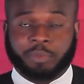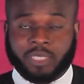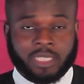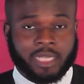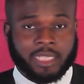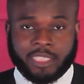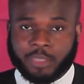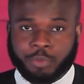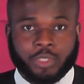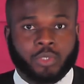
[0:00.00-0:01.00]
particular
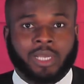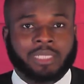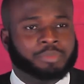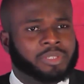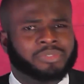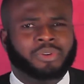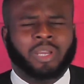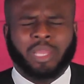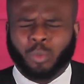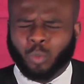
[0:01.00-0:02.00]
dispute can be
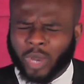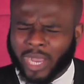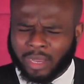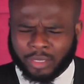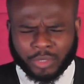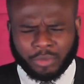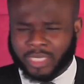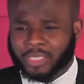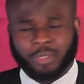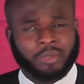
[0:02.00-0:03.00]
for a wide
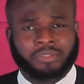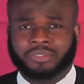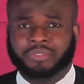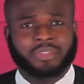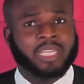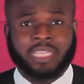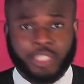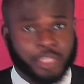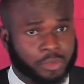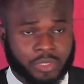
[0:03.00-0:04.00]
range of
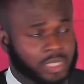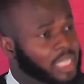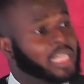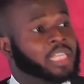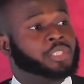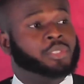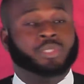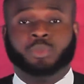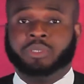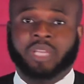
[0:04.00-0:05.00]
issues
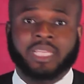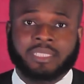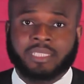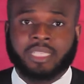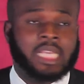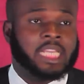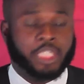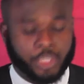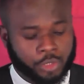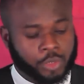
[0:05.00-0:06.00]
with rent,
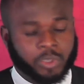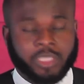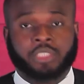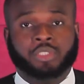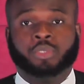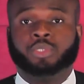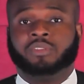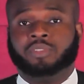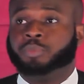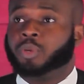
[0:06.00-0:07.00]
issues with use
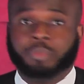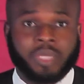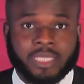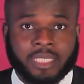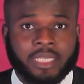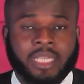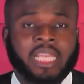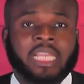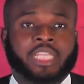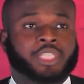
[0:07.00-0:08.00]
of the property,
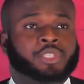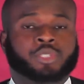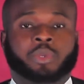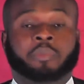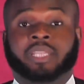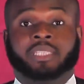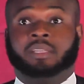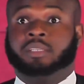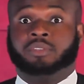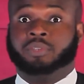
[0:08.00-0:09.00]
issues with
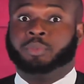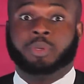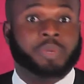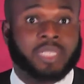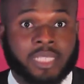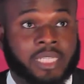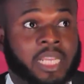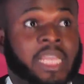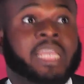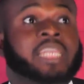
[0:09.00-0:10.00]
maintenance of the
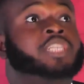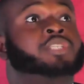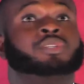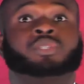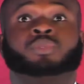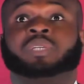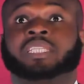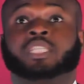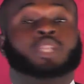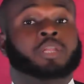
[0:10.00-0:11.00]
property, issues
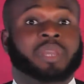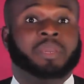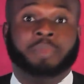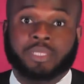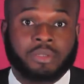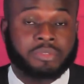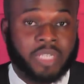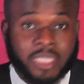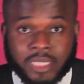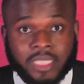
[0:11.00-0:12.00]
with non-payment of
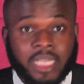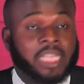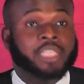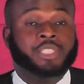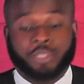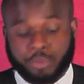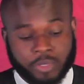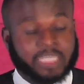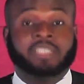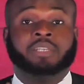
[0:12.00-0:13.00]
rent, issues
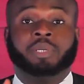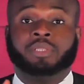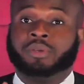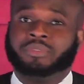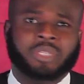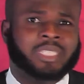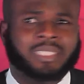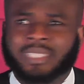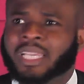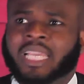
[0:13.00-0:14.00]
with increment of
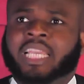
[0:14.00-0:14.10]
rent.